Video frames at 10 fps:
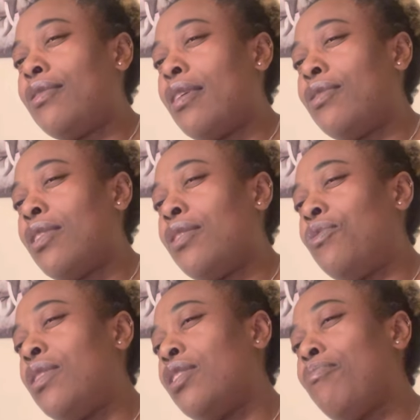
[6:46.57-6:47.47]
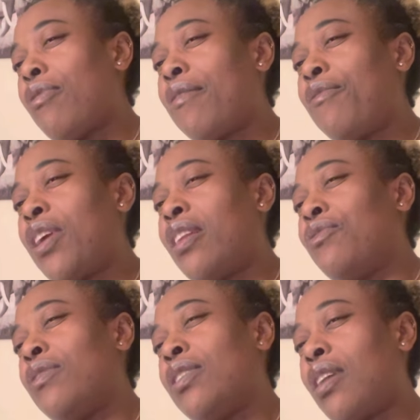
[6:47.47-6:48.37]
a, a, swedish boyfriend a
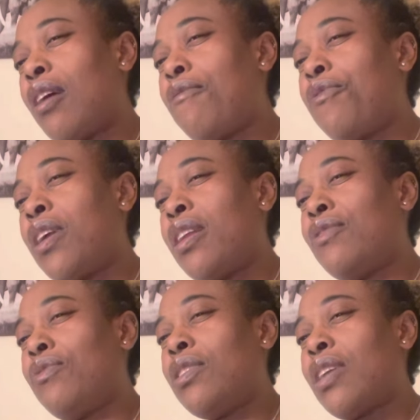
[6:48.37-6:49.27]
swedish girlfriend a swedish